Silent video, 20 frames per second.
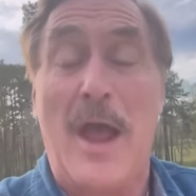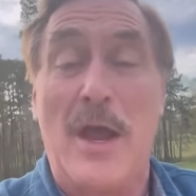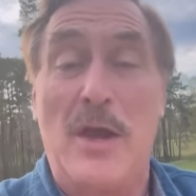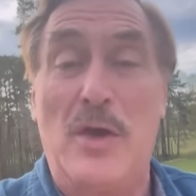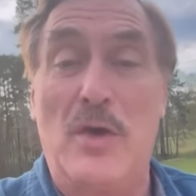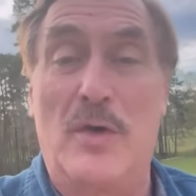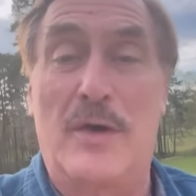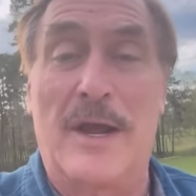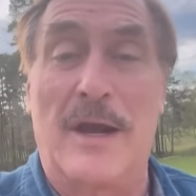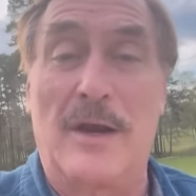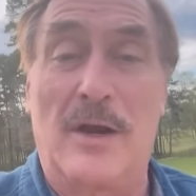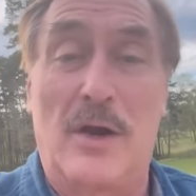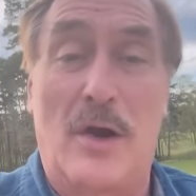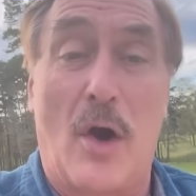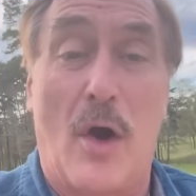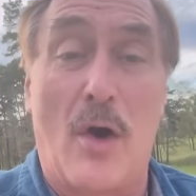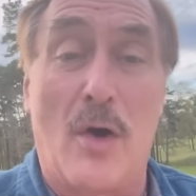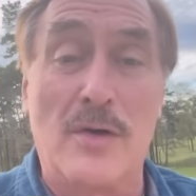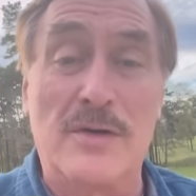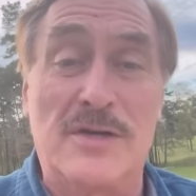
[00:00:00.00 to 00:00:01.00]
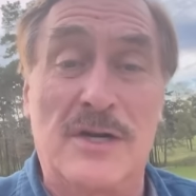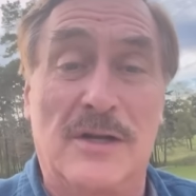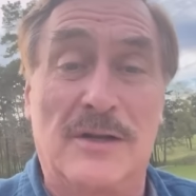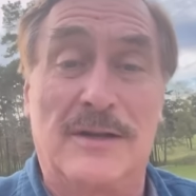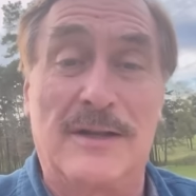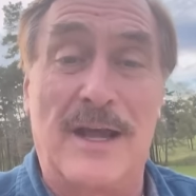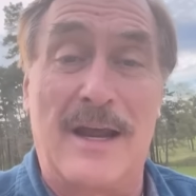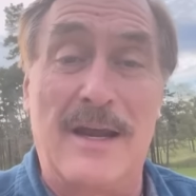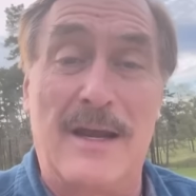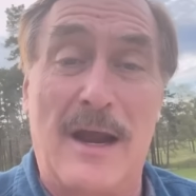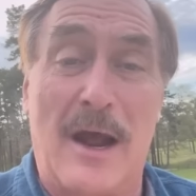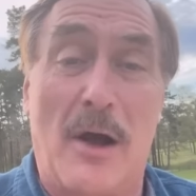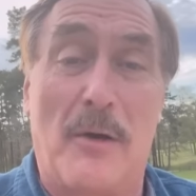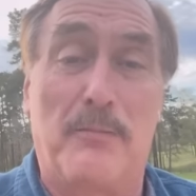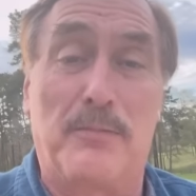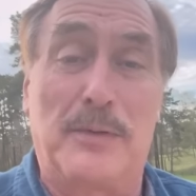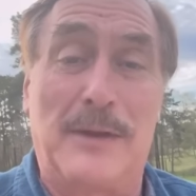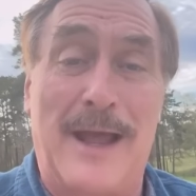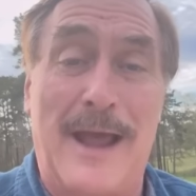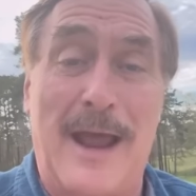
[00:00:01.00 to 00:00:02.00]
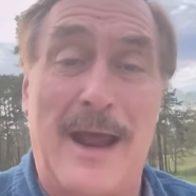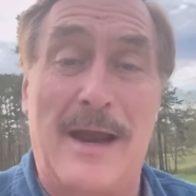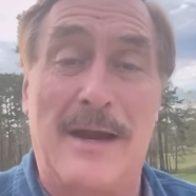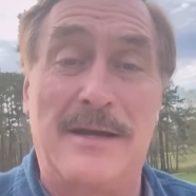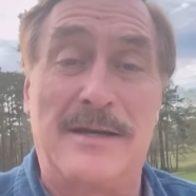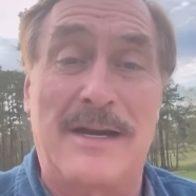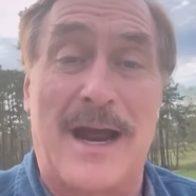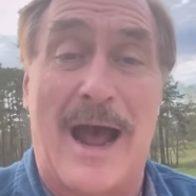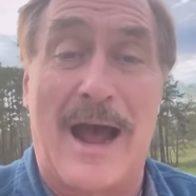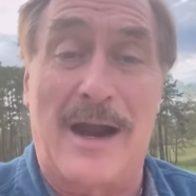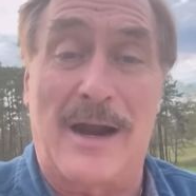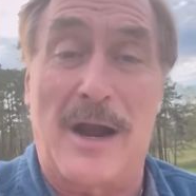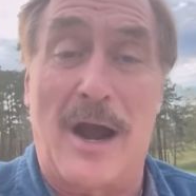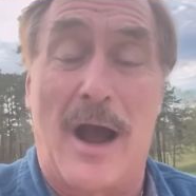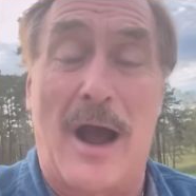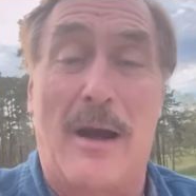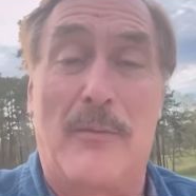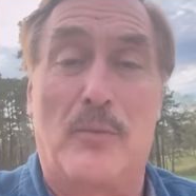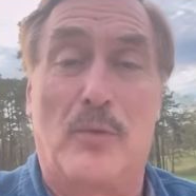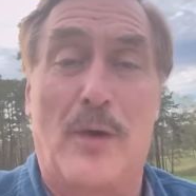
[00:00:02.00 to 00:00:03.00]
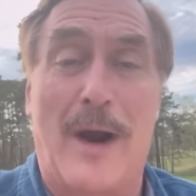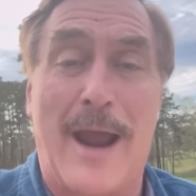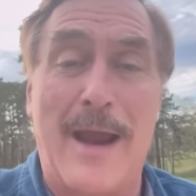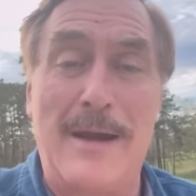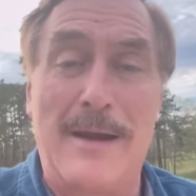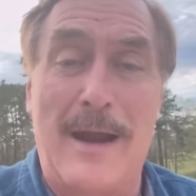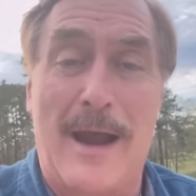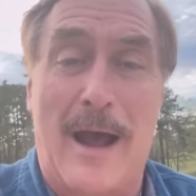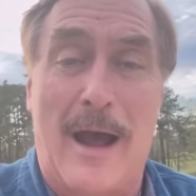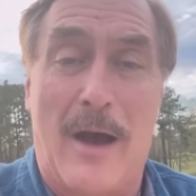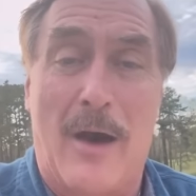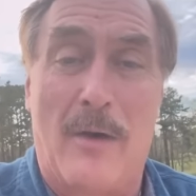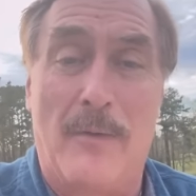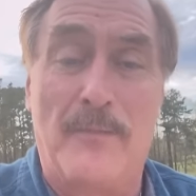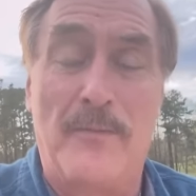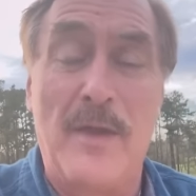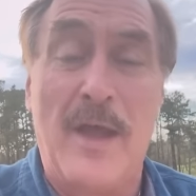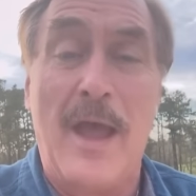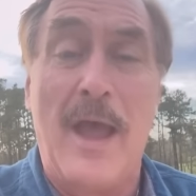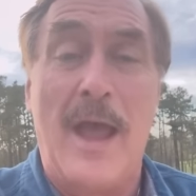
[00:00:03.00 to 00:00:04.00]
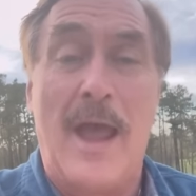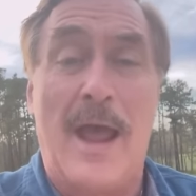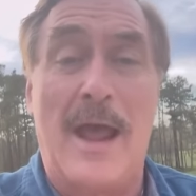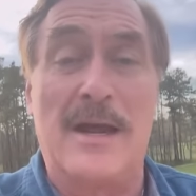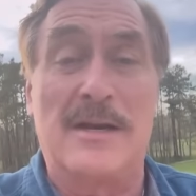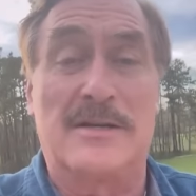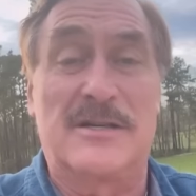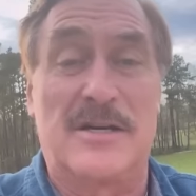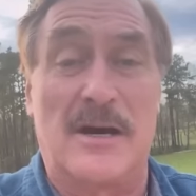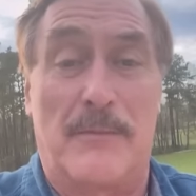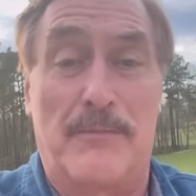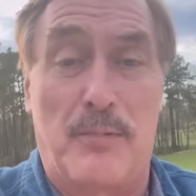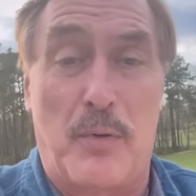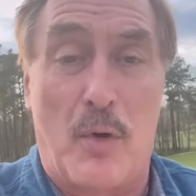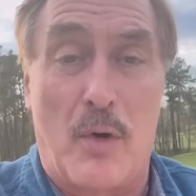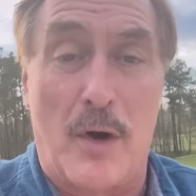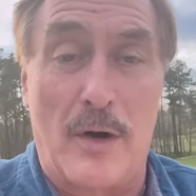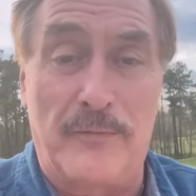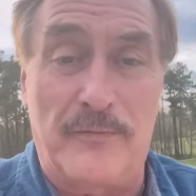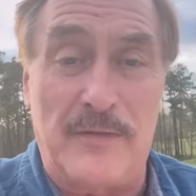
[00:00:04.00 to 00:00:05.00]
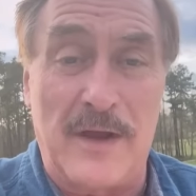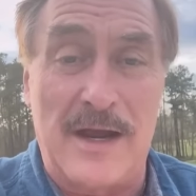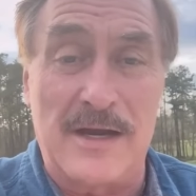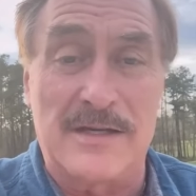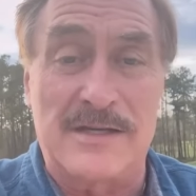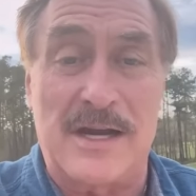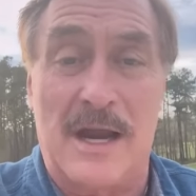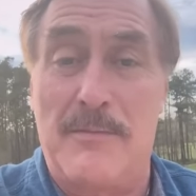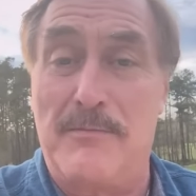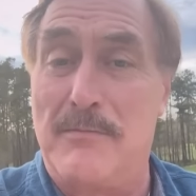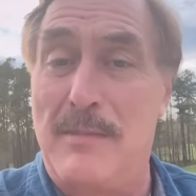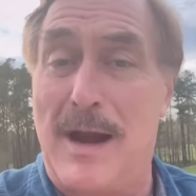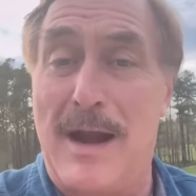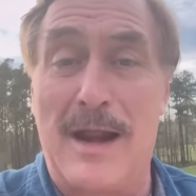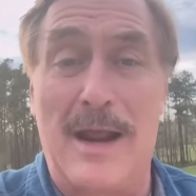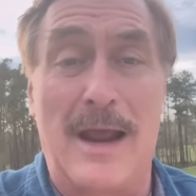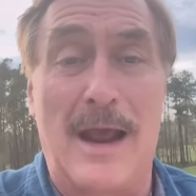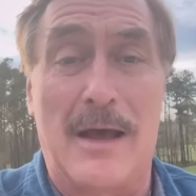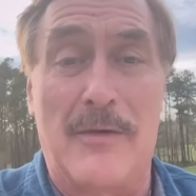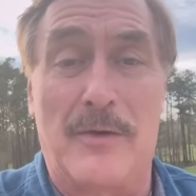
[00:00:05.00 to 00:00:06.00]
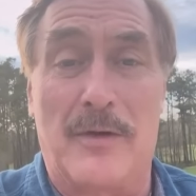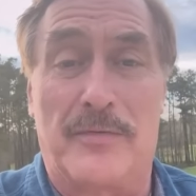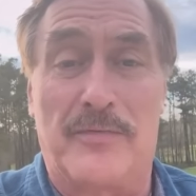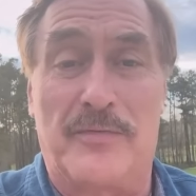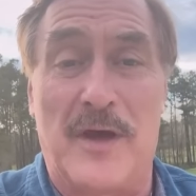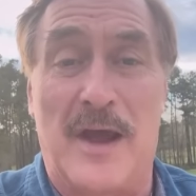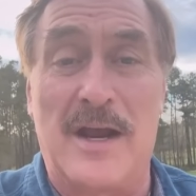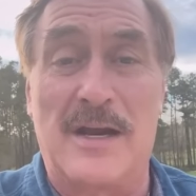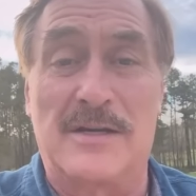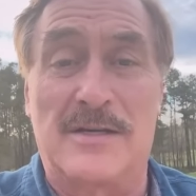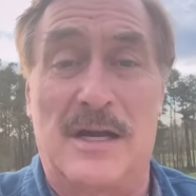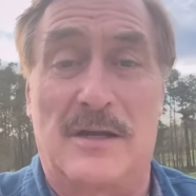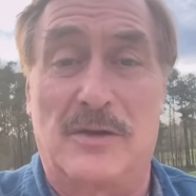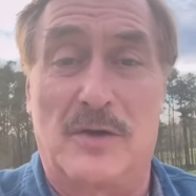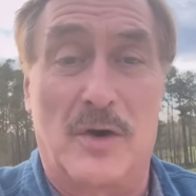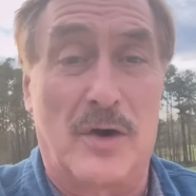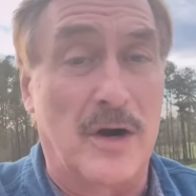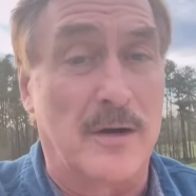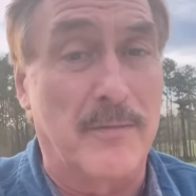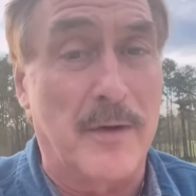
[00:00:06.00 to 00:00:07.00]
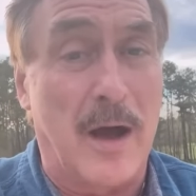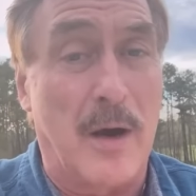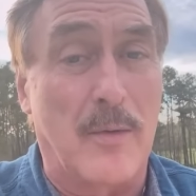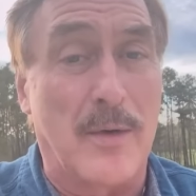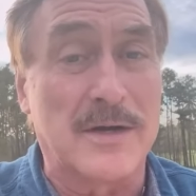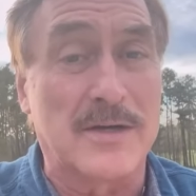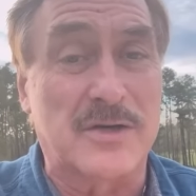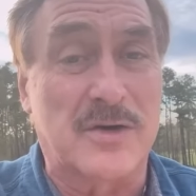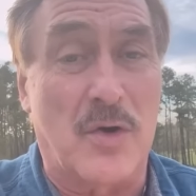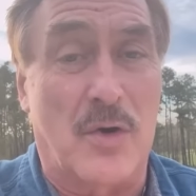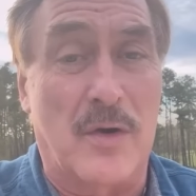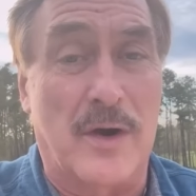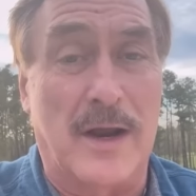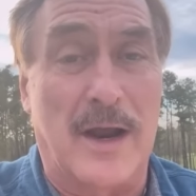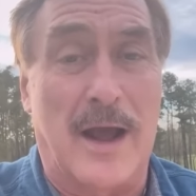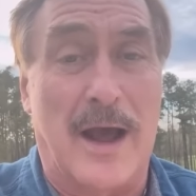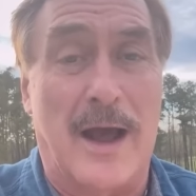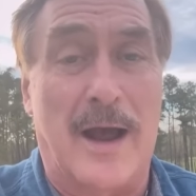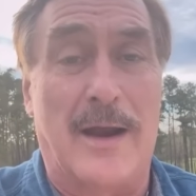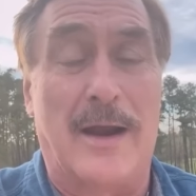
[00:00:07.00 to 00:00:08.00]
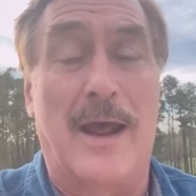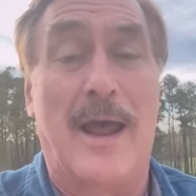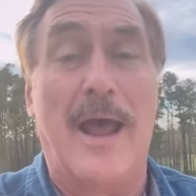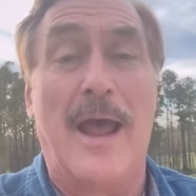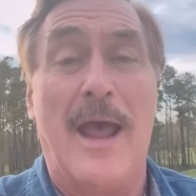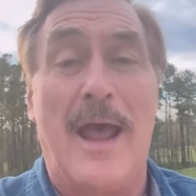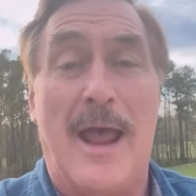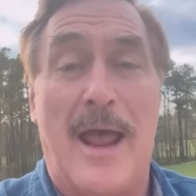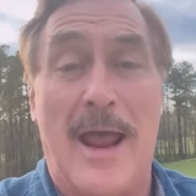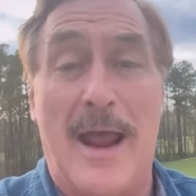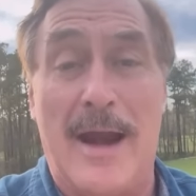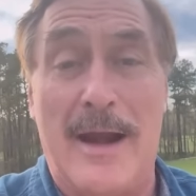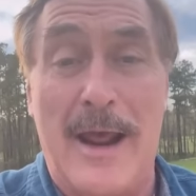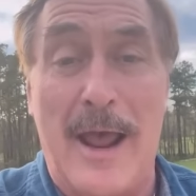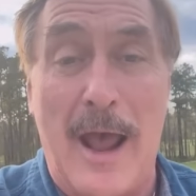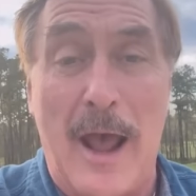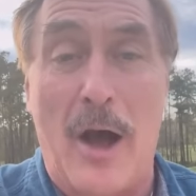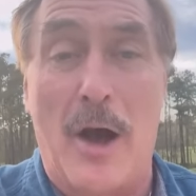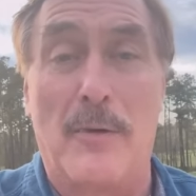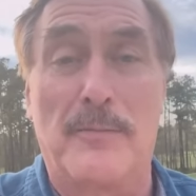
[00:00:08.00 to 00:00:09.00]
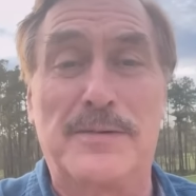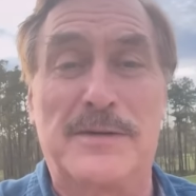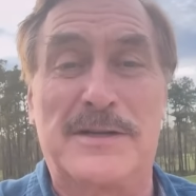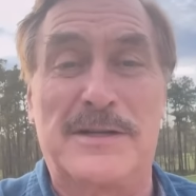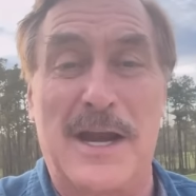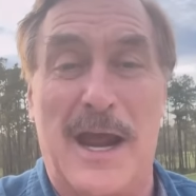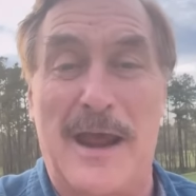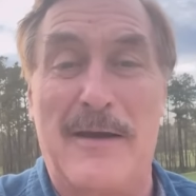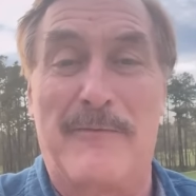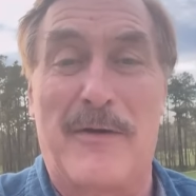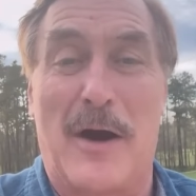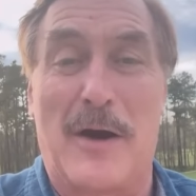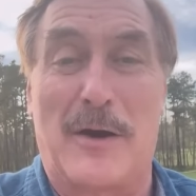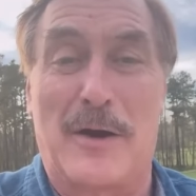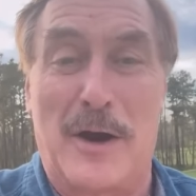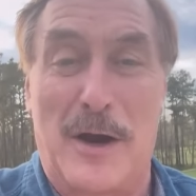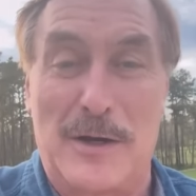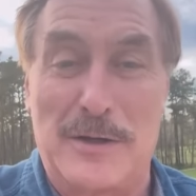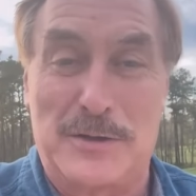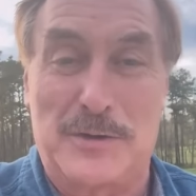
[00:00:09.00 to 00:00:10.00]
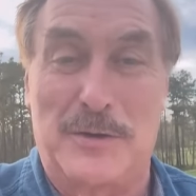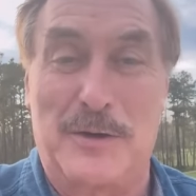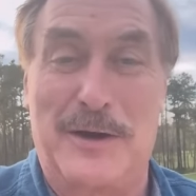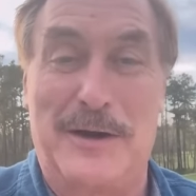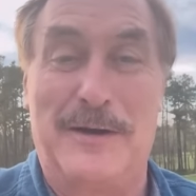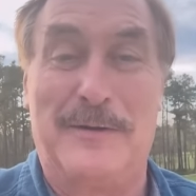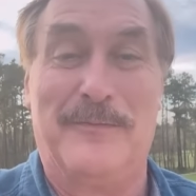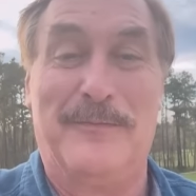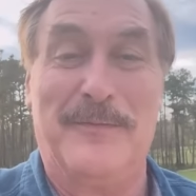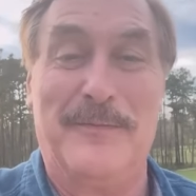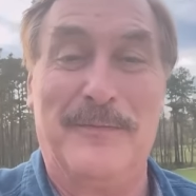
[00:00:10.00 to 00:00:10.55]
You can go to lindellplan.com right now and support this and many other things and learn about what's going on and help save our country.